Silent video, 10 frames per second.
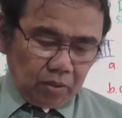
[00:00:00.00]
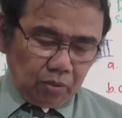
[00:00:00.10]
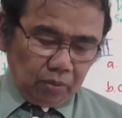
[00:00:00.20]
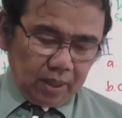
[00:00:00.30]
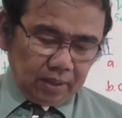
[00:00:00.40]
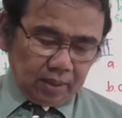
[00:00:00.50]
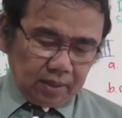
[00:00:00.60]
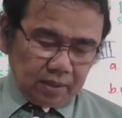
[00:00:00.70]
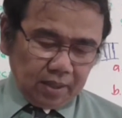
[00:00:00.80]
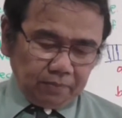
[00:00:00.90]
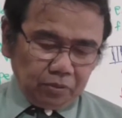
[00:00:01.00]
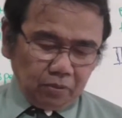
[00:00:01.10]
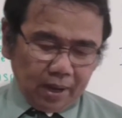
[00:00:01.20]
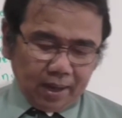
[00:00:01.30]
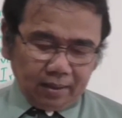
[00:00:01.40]
Do not attempt
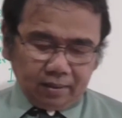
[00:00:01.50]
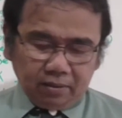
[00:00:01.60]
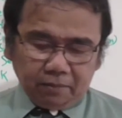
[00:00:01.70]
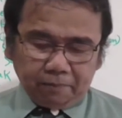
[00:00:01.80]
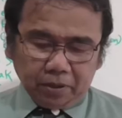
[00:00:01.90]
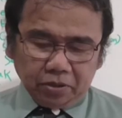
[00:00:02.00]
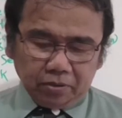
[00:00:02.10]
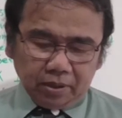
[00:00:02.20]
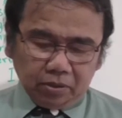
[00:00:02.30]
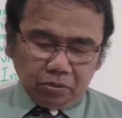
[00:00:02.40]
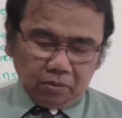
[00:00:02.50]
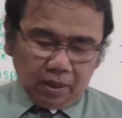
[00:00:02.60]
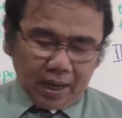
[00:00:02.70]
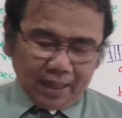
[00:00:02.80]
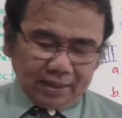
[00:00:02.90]
to add refrigerant
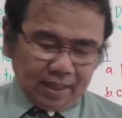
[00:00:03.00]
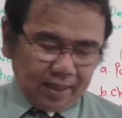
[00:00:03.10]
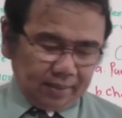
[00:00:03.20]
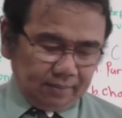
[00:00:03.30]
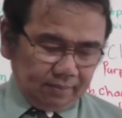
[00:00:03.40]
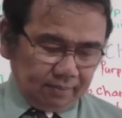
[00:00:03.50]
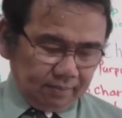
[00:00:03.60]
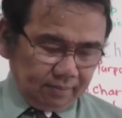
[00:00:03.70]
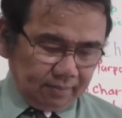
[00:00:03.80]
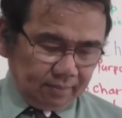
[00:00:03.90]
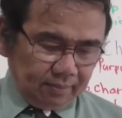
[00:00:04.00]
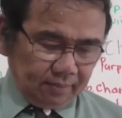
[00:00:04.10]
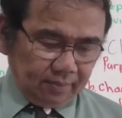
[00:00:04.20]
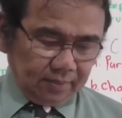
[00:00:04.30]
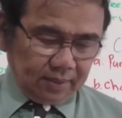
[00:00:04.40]
to eyesight.
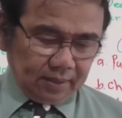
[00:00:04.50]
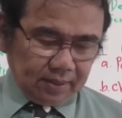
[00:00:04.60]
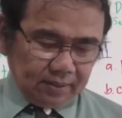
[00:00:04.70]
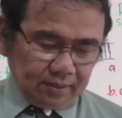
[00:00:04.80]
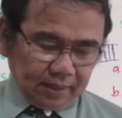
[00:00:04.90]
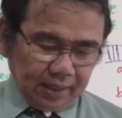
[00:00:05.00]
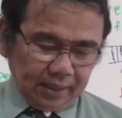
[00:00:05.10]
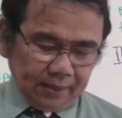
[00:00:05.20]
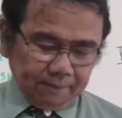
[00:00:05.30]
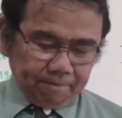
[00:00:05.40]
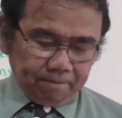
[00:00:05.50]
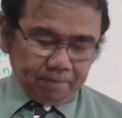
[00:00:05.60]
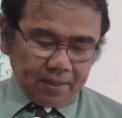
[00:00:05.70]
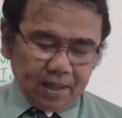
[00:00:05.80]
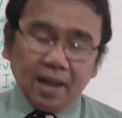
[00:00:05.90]
Okay?
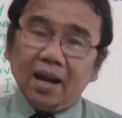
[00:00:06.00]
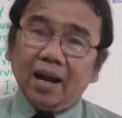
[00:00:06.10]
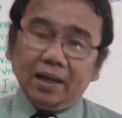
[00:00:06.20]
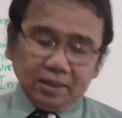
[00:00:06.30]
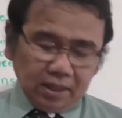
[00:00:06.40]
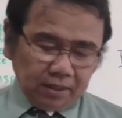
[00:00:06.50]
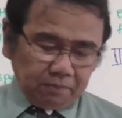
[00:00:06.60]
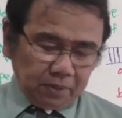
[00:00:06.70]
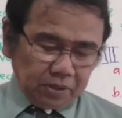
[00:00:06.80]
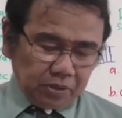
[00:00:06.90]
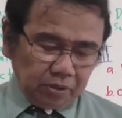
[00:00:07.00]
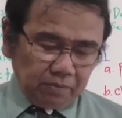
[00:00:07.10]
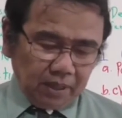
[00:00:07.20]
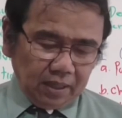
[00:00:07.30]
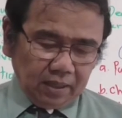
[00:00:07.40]
Eyesight pressure
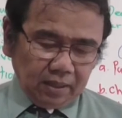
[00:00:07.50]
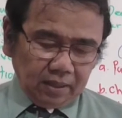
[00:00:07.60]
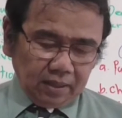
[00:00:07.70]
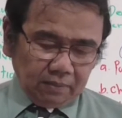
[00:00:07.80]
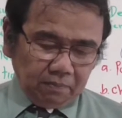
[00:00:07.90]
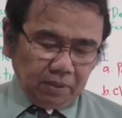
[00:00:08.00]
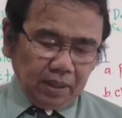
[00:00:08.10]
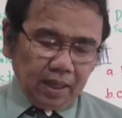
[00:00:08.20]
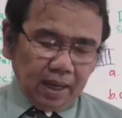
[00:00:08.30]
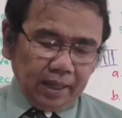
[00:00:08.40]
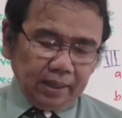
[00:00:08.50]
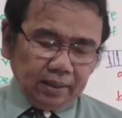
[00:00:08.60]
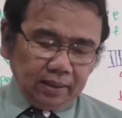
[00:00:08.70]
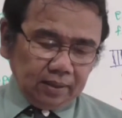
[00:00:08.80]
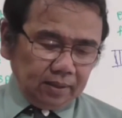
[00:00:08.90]
may be
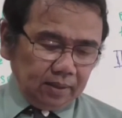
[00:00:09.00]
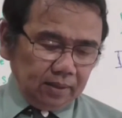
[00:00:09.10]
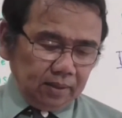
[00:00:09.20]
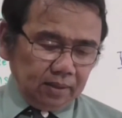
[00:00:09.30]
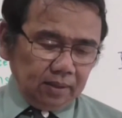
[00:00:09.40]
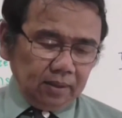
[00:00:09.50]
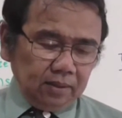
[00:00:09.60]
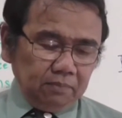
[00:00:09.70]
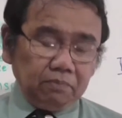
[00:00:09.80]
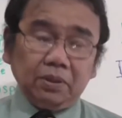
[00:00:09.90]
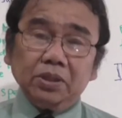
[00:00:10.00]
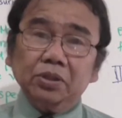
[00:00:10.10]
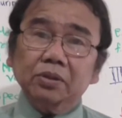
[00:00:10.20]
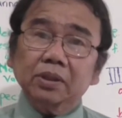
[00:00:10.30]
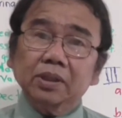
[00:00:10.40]
higher than the
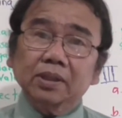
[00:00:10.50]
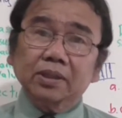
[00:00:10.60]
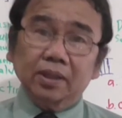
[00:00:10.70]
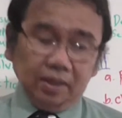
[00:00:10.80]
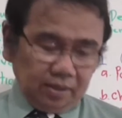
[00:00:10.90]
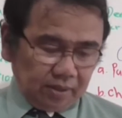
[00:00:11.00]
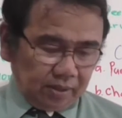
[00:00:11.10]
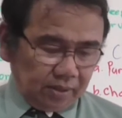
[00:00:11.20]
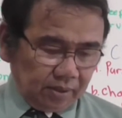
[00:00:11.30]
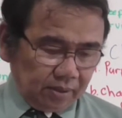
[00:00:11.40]
pressure in the cylinder.